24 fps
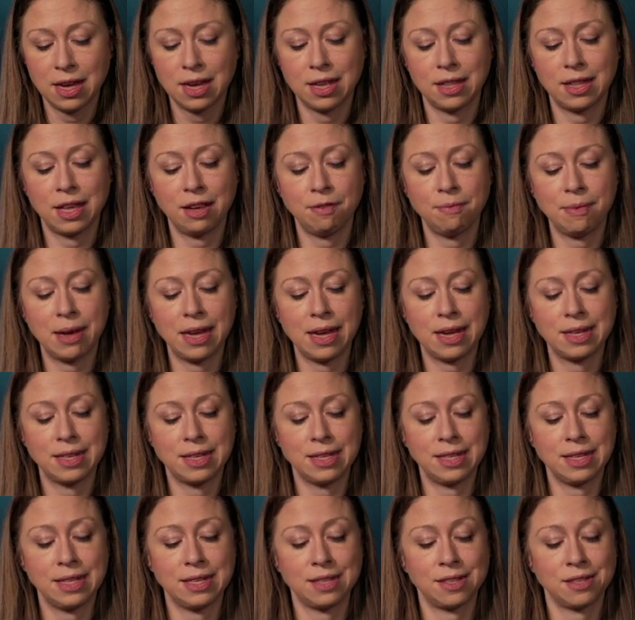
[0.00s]
they've made
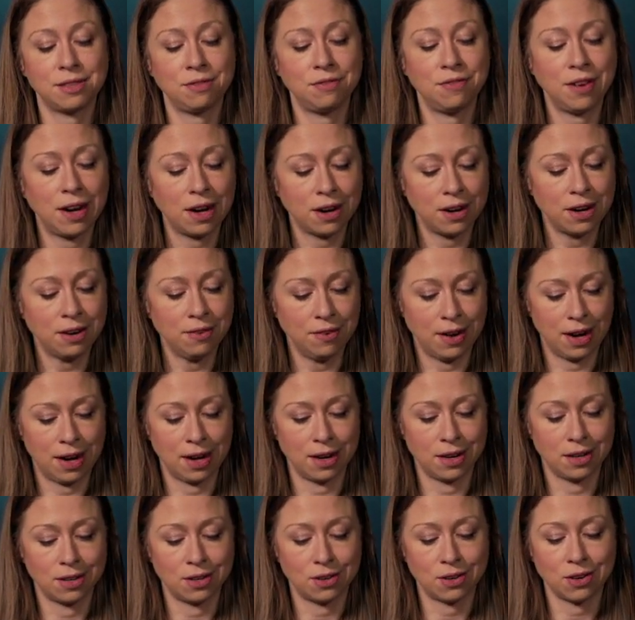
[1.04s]
diseases very
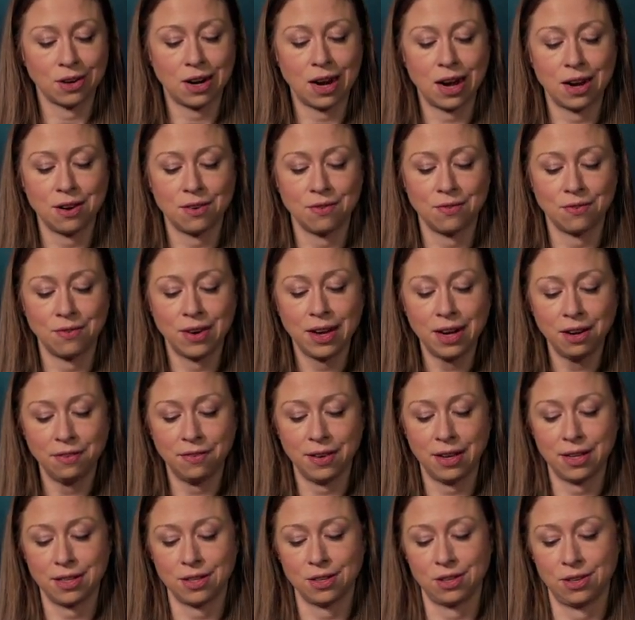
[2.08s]
rare or gotten rid of
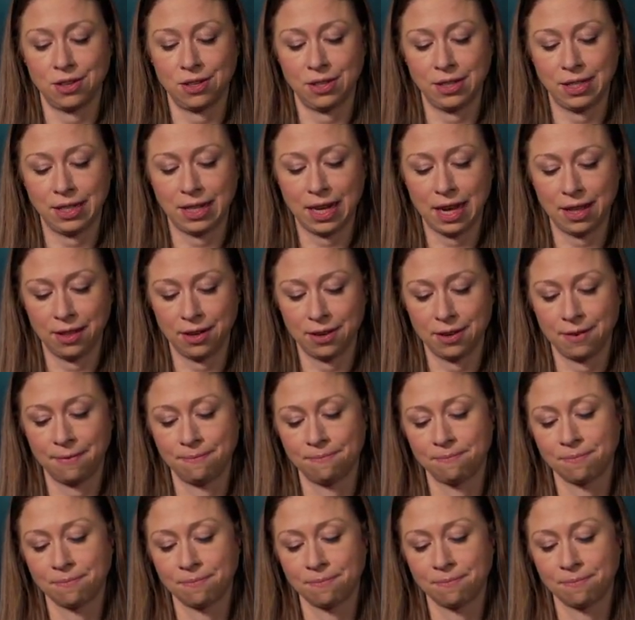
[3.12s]
it altogether.